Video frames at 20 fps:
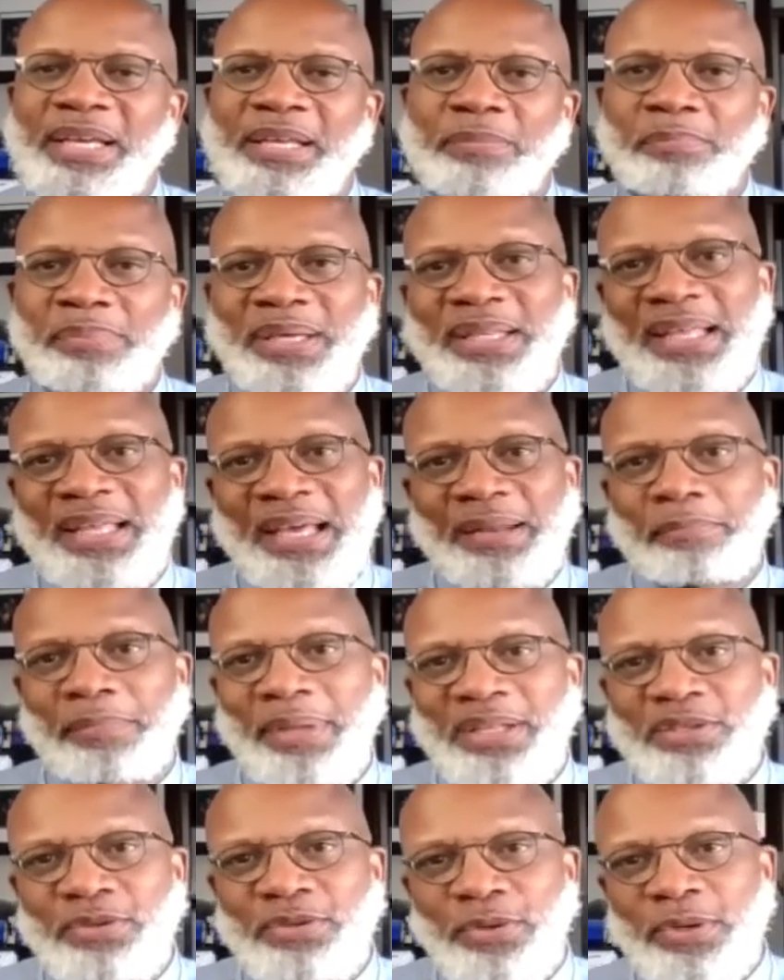that can be that
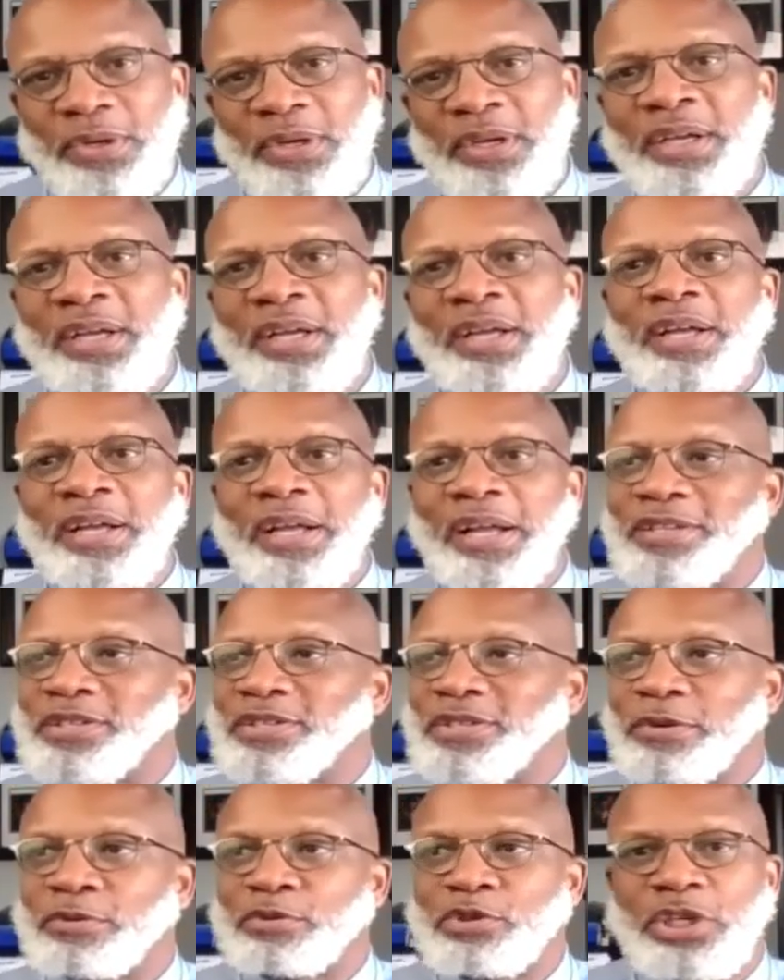mentor.
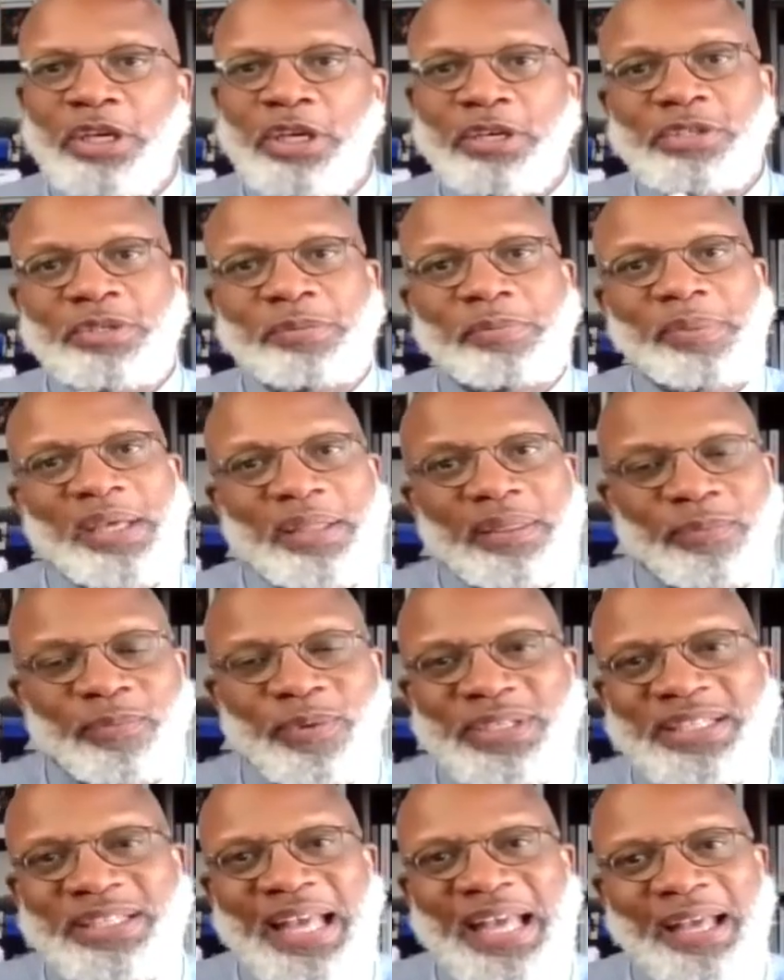And so Chuck Smith
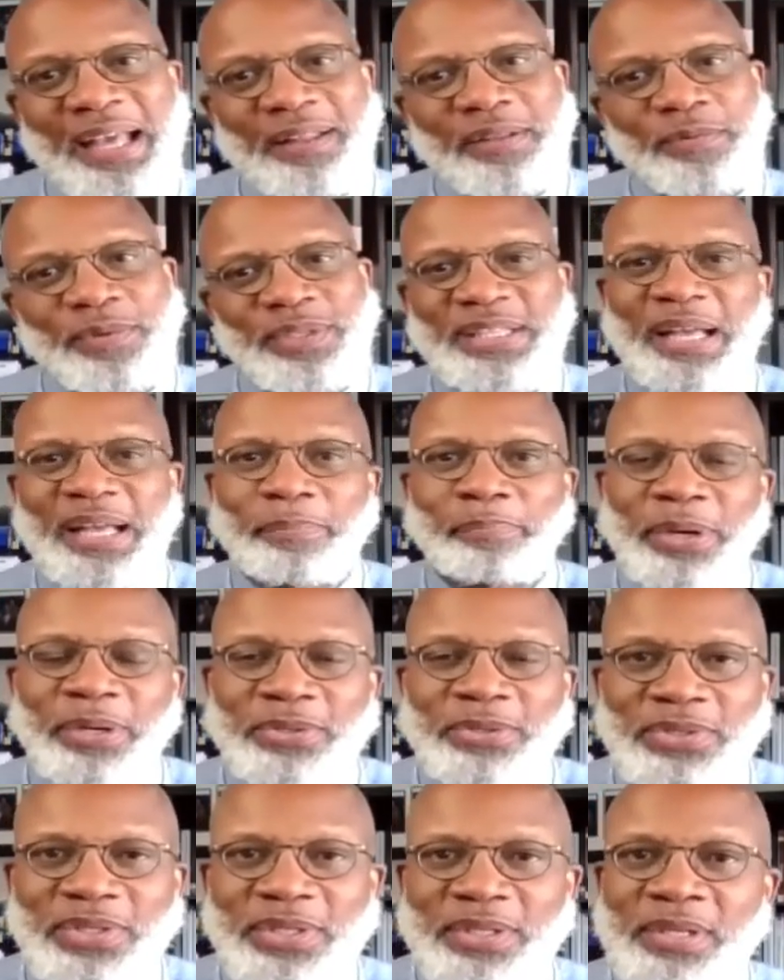was that was that
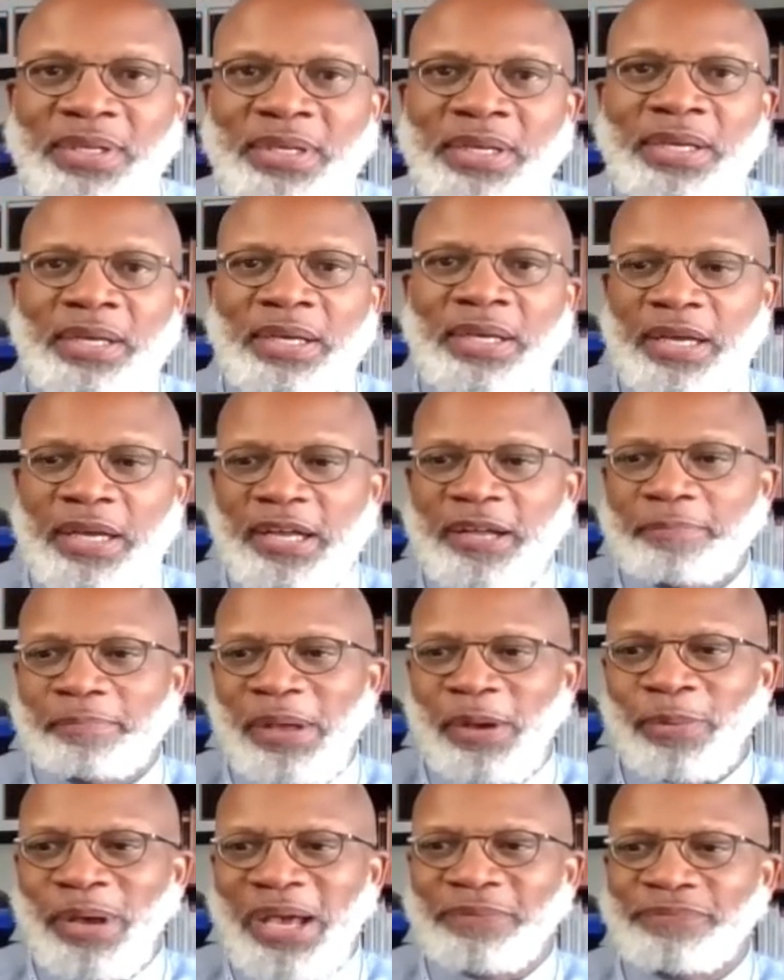person. Uh,
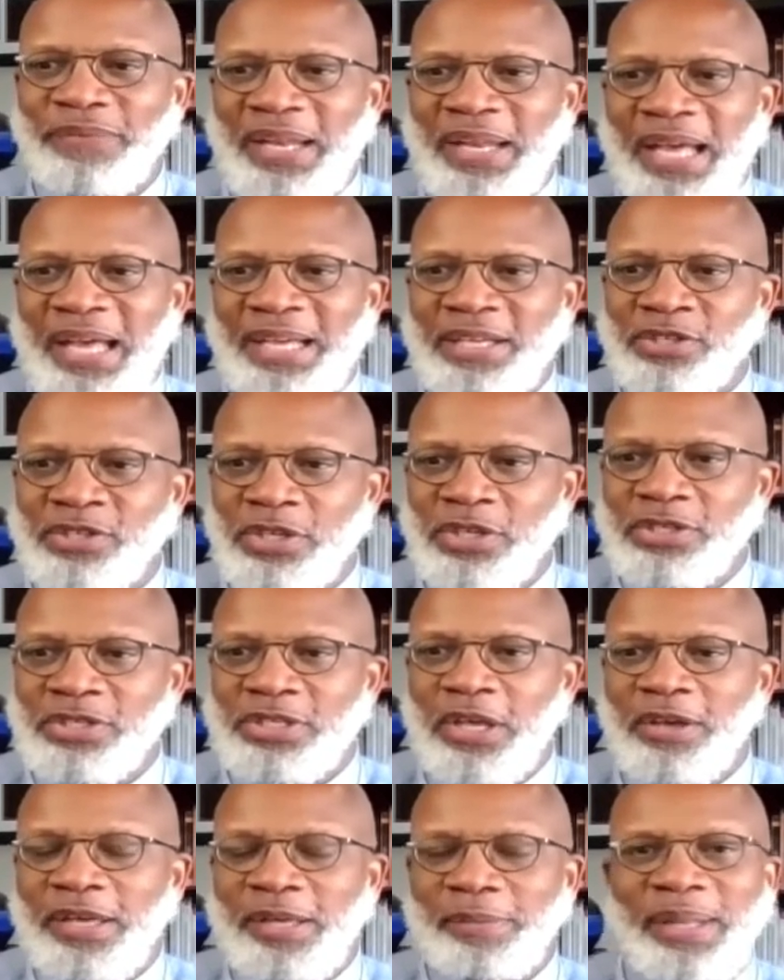my wife and I
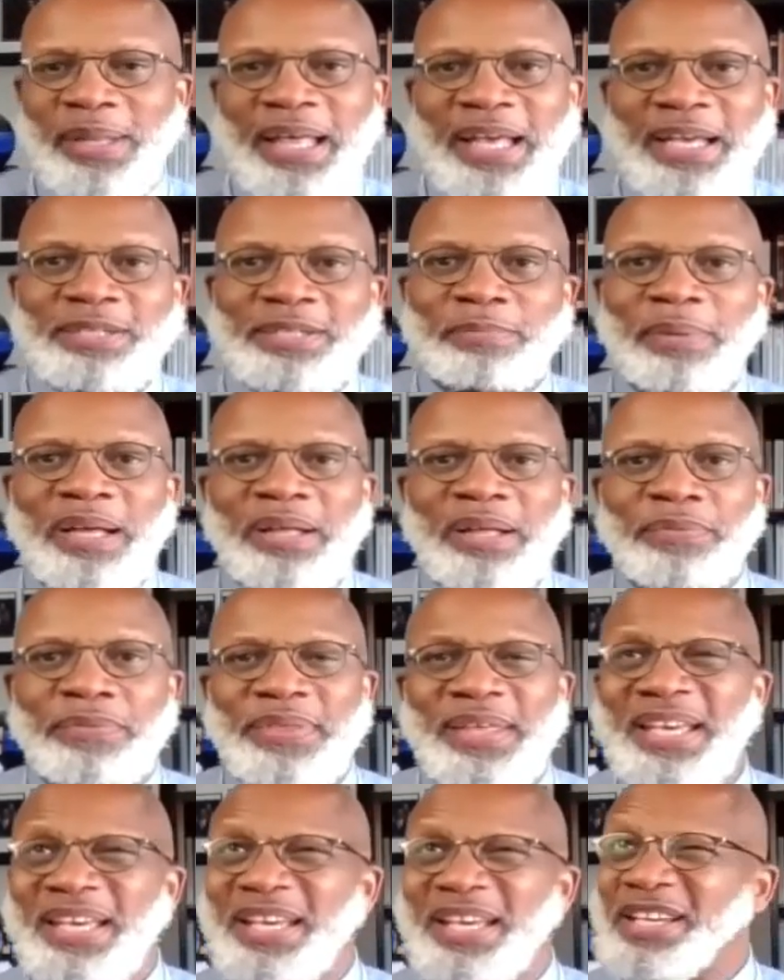just saw him last month.
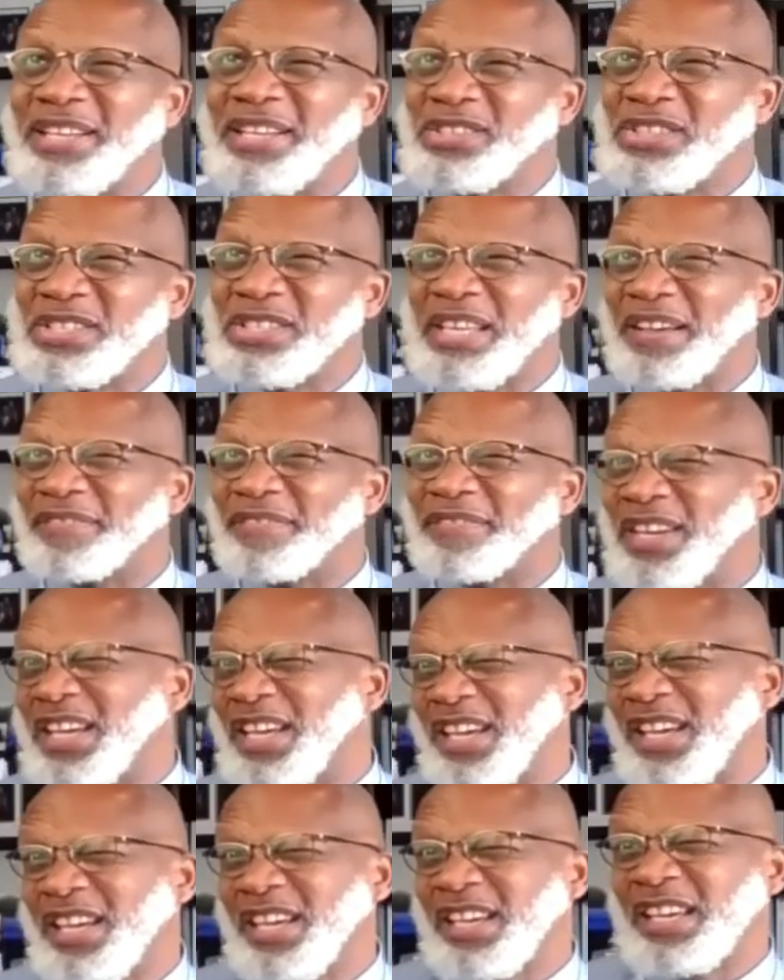He is
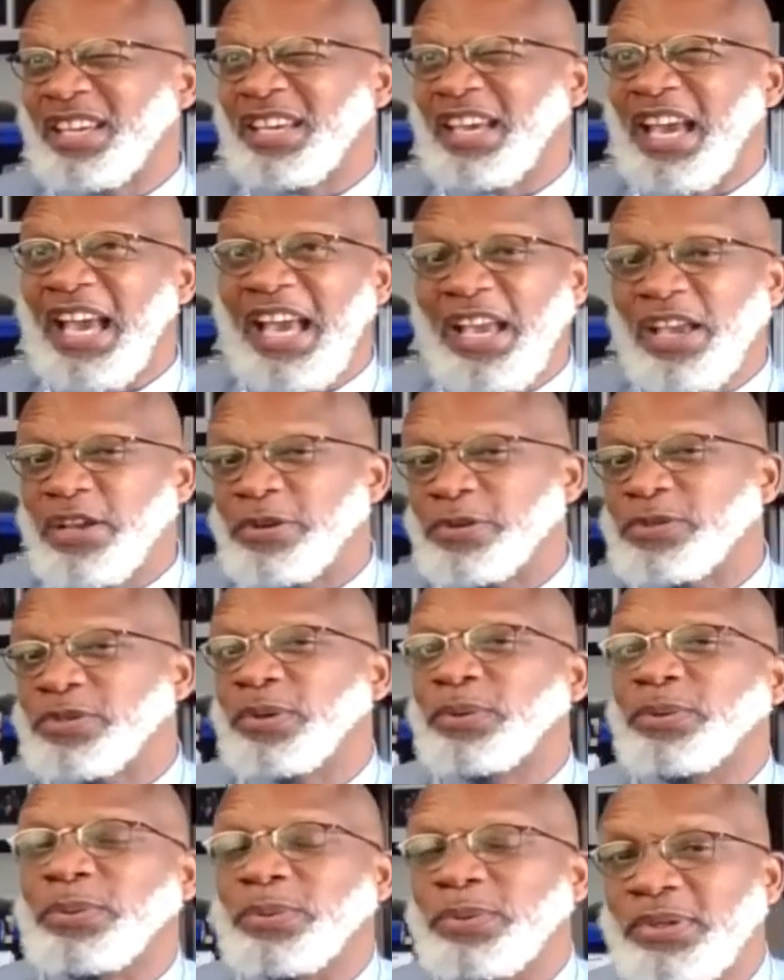78 years
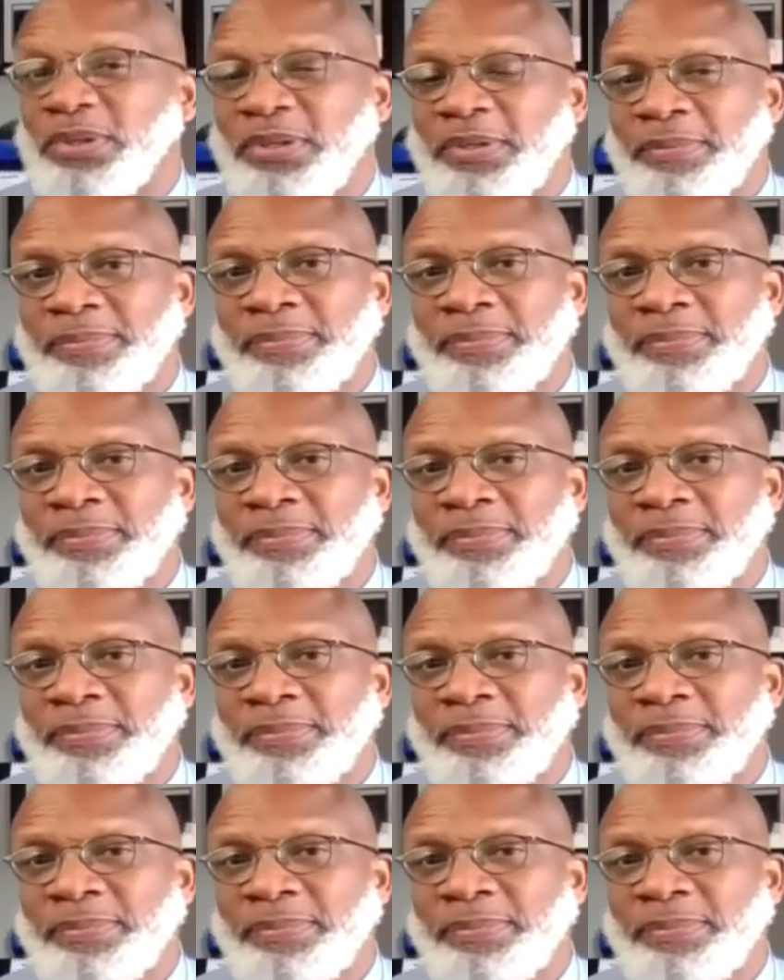old.